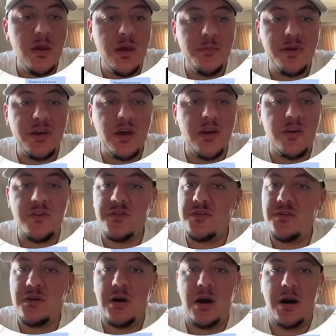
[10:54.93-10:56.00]
Because
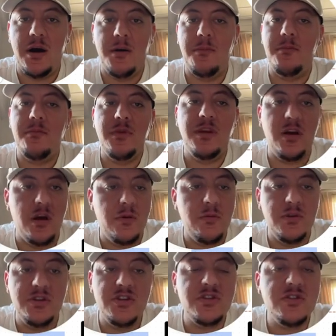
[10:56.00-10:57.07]

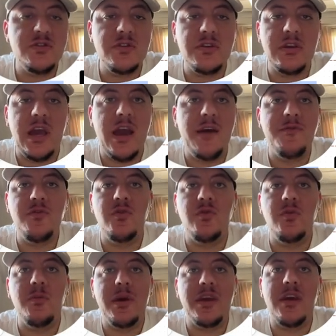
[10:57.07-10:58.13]
just have to
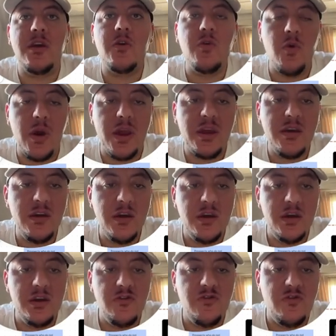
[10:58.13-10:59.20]
make it quick
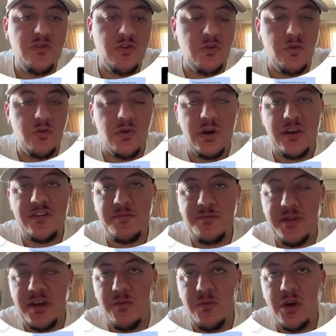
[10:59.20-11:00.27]
to
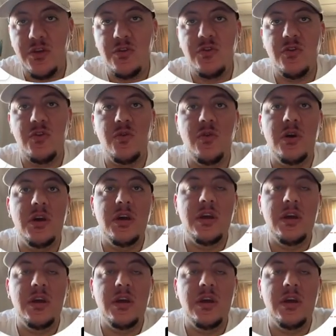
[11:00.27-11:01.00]
explain what you do